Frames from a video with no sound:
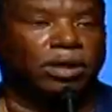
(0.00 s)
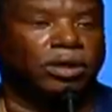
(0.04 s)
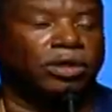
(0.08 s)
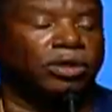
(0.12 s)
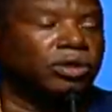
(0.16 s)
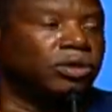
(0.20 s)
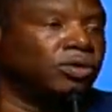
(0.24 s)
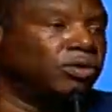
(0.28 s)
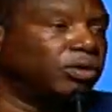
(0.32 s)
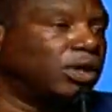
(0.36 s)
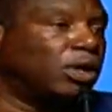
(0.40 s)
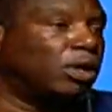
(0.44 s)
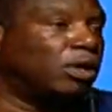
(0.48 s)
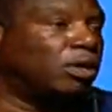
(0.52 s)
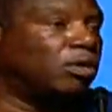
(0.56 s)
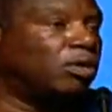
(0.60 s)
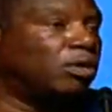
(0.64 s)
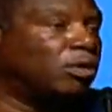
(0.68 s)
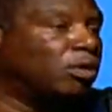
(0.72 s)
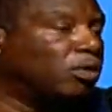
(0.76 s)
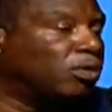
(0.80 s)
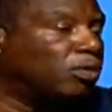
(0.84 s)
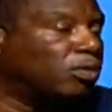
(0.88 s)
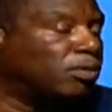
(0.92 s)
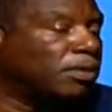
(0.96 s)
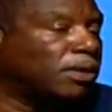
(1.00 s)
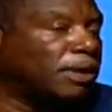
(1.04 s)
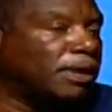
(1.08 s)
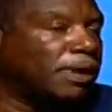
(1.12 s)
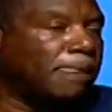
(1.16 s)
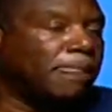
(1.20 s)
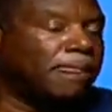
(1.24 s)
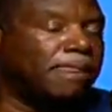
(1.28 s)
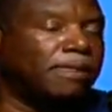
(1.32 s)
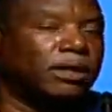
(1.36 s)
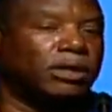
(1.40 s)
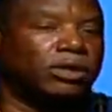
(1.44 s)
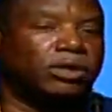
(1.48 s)
You know,
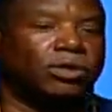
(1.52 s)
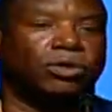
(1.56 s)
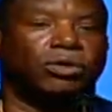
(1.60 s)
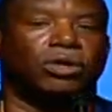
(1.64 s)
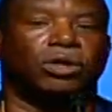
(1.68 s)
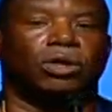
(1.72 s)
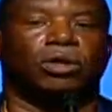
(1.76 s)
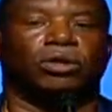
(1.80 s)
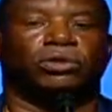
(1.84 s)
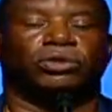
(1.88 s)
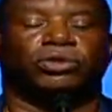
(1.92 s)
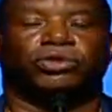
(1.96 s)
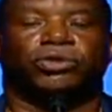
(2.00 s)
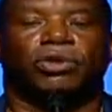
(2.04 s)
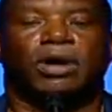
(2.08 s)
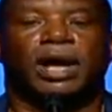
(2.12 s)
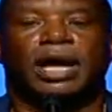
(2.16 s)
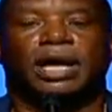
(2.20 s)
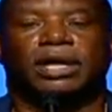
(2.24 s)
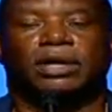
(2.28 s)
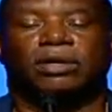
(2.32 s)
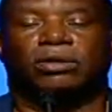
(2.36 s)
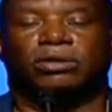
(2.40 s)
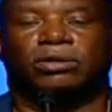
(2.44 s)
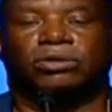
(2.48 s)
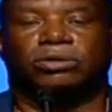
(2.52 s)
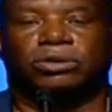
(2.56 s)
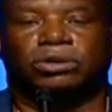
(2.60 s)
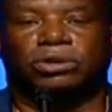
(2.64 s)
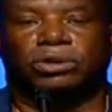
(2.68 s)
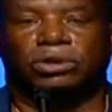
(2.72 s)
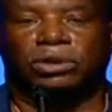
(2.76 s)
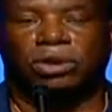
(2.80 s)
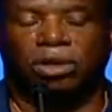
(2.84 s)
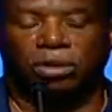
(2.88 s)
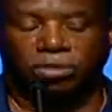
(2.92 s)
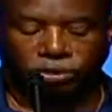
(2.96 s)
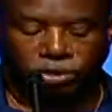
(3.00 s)
you know
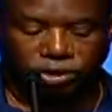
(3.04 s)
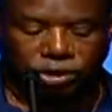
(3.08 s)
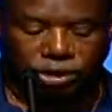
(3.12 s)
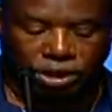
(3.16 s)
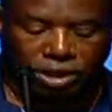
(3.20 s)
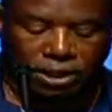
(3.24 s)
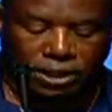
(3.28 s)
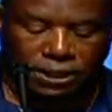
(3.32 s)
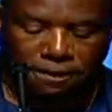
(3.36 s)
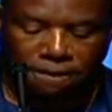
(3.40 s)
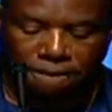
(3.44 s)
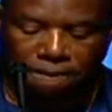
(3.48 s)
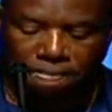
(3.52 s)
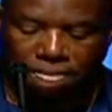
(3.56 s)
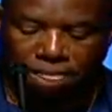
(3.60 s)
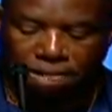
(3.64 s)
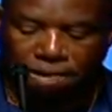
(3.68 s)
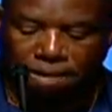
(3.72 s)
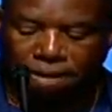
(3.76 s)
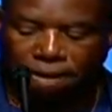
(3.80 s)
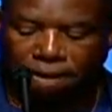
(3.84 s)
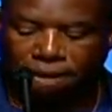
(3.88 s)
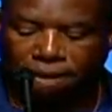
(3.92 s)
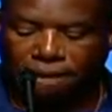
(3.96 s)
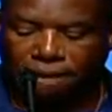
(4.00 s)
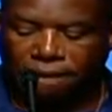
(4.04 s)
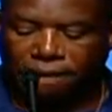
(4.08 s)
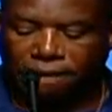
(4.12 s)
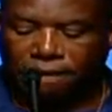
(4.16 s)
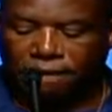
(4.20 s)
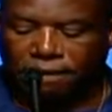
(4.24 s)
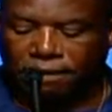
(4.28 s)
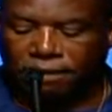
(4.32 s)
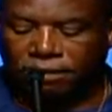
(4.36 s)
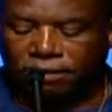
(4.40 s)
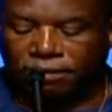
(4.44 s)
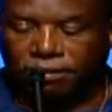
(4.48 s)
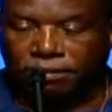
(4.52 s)
trials, don't you?
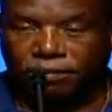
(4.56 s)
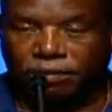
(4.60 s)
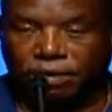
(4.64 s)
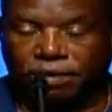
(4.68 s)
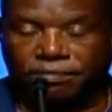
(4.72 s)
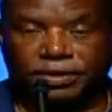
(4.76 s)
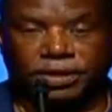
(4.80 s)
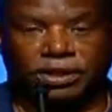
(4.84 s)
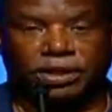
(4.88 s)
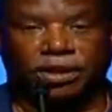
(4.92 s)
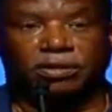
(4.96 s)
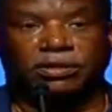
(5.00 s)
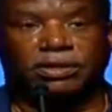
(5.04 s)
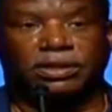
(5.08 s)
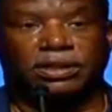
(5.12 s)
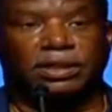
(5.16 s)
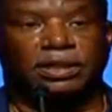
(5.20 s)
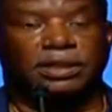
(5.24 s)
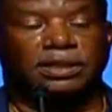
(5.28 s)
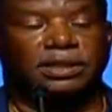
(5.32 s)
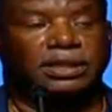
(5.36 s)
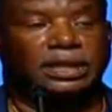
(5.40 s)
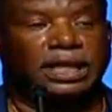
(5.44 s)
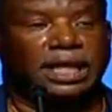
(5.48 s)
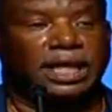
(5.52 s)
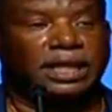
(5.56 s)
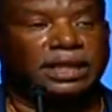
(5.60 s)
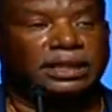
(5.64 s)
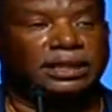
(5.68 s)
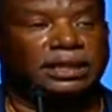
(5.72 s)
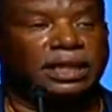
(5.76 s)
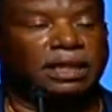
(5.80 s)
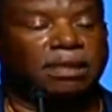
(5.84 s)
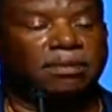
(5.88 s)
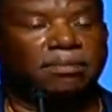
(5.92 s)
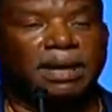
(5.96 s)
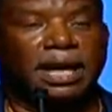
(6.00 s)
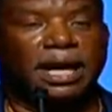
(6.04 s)
Reverend Thurston says
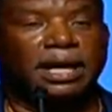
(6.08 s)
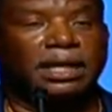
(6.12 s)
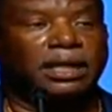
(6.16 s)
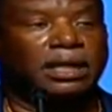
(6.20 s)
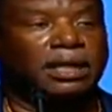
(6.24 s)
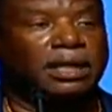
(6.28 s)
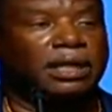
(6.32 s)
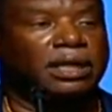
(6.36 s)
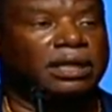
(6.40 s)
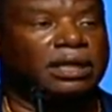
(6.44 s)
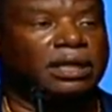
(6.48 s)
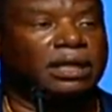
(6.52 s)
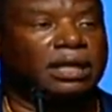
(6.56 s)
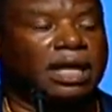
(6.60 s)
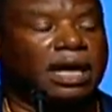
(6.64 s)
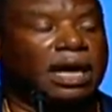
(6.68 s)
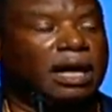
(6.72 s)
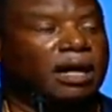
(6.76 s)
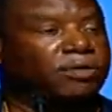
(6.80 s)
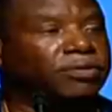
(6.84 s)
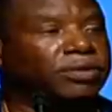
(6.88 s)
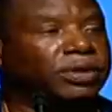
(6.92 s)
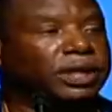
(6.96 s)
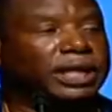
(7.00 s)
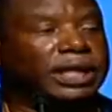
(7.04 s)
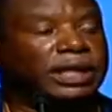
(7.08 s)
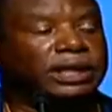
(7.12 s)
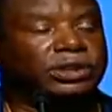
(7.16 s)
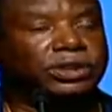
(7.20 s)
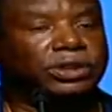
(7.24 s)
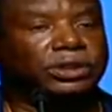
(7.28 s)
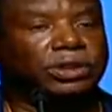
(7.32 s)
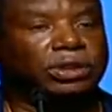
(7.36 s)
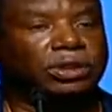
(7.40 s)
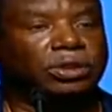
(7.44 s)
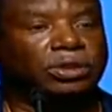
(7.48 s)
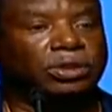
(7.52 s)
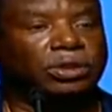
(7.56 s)
anybody in the
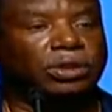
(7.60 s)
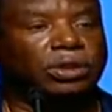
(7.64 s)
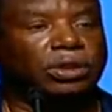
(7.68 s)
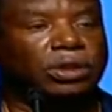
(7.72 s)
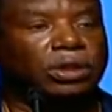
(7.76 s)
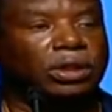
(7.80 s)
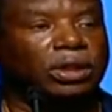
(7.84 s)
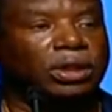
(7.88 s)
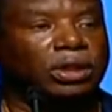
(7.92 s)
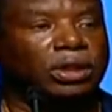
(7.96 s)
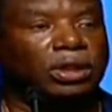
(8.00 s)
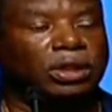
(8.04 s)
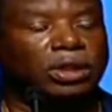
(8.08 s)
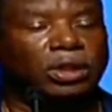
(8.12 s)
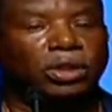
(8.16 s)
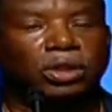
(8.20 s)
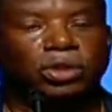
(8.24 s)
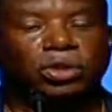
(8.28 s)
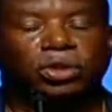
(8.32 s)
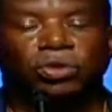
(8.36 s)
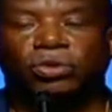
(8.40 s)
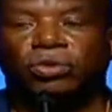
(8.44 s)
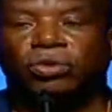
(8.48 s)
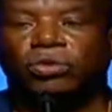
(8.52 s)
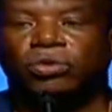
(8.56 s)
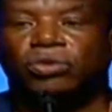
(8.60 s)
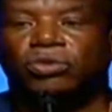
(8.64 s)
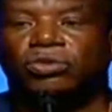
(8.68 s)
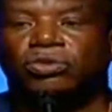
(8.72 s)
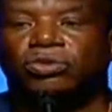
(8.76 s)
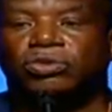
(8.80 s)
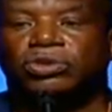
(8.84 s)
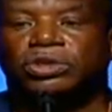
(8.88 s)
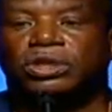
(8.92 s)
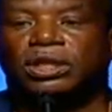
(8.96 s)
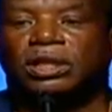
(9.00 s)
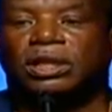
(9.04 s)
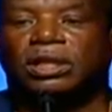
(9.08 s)
congregation
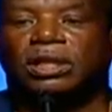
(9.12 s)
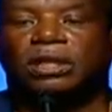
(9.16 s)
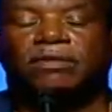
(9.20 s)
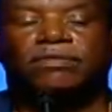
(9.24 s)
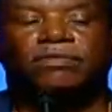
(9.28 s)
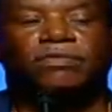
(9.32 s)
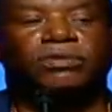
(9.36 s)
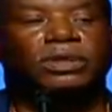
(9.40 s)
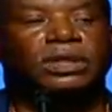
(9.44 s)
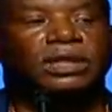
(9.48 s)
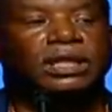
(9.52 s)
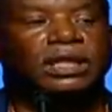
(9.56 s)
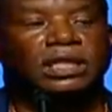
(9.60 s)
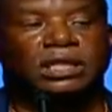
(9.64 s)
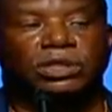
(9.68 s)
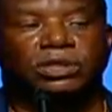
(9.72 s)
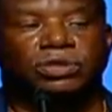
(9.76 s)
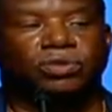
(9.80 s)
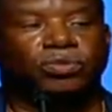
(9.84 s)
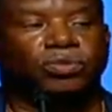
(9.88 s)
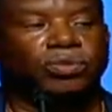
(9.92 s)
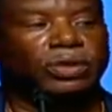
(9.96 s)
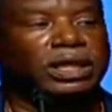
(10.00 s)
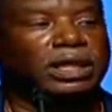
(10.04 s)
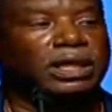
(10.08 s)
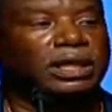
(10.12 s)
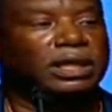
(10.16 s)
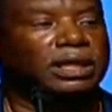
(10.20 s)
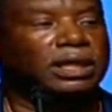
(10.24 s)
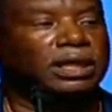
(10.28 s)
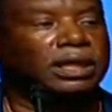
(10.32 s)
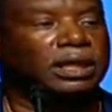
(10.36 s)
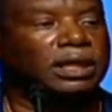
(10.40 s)
lose a loved one this week?